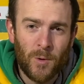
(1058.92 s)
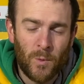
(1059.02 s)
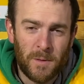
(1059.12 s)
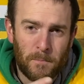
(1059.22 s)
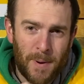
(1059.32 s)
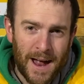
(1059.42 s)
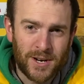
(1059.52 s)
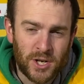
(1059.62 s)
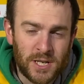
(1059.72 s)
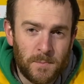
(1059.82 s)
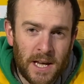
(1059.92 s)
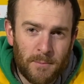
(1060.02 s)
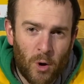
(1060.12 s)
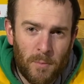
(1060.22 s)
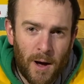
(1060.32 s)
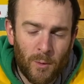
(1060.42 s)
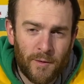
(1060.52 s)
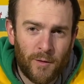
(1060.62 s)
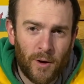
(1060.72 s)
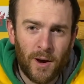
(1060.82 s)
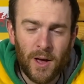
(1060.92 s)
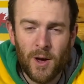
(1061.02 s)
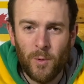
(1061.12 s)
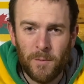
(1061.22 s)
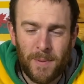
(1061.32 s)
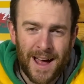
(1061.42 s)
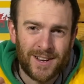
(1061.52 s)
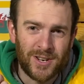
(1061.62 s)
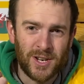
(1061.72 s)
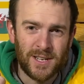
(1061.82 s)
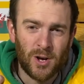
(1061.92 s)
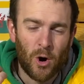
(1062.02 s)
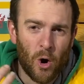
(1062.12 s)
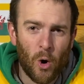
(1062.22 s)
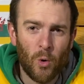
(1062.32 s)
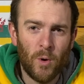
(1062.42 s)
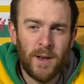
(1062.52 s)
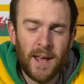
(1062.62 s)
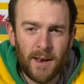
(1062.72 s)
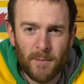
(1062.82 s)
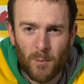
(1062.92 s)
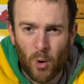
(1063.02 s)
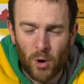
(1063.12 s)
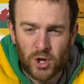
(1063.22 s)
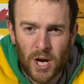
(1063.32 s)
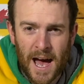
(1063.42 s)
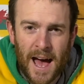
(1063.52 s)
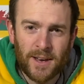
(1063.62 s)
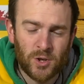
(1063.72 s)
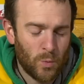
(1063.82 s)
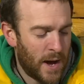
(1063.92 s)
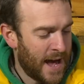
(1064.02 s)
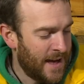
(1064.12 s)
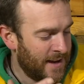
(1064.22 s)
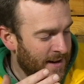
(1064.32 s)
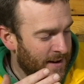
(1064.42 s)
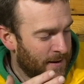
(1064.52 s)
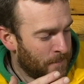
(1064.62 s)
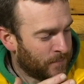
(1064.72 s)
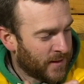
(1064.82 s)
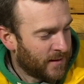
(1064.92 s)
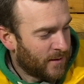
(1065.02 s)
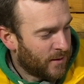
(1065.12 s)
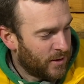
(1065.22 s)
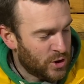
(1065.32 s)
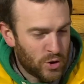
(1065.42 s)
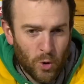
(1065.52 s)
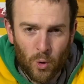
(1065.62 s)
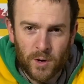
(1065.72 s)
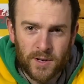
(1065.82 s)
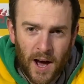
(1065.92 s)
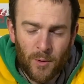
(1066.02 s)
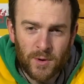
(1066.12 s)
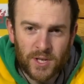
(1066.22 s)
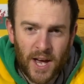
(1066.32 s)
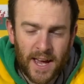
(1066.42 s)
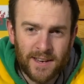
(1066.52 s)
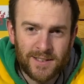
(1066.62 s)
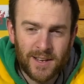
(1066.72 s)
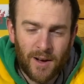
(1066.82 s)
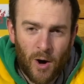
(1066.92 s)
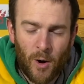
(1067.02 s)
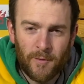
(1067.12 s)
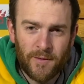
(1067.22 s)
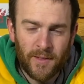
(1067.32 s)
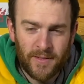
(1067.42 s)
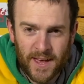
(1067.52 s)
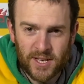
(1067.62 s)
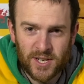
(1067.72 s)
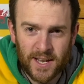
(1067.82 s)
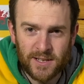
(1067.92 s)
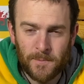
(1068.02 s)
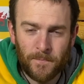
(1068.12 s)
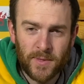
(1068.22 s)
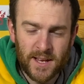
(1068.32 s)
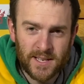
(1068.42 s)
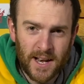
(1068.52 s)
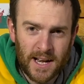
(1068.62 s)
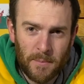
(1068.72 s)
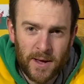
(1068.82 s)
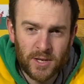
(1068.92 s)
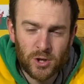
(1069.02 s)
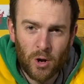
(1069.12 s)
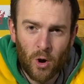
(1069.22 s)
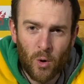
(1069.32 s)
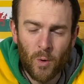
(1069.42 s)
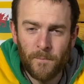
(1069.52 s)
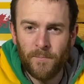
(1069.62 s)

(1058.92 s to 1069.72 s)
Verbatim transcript: with batteries being more powerful, with batteries holding more charge, where the two downsides of this is it's a little bit slow